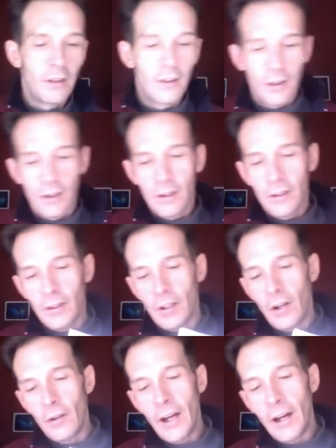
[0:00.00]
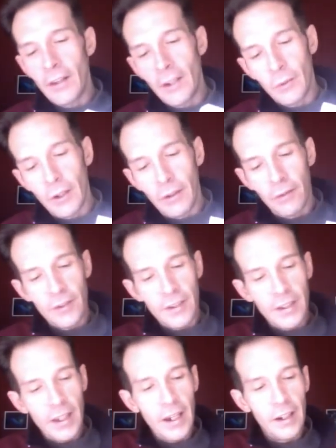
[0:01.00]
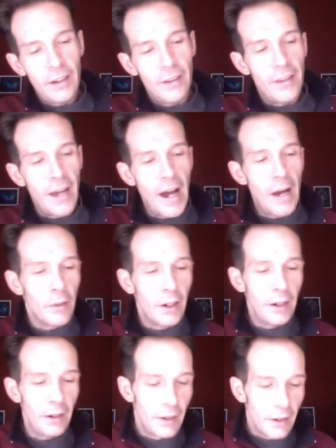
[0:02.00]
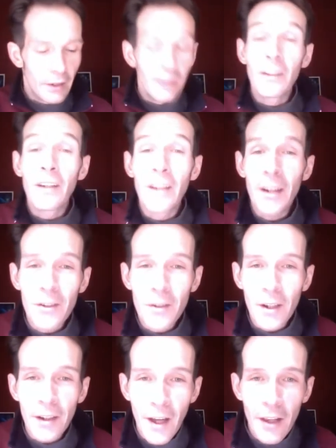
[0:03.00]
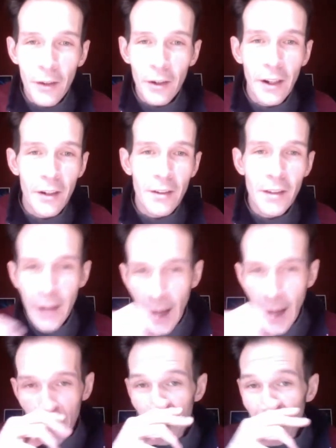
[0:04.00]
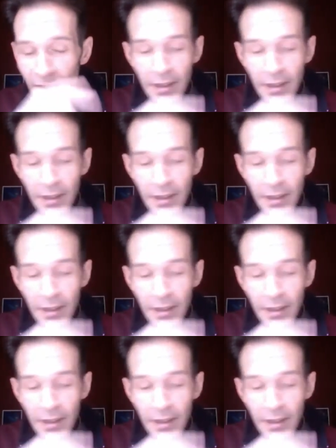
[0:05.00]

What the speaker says: So now that we've seen that one, Here's the next one that's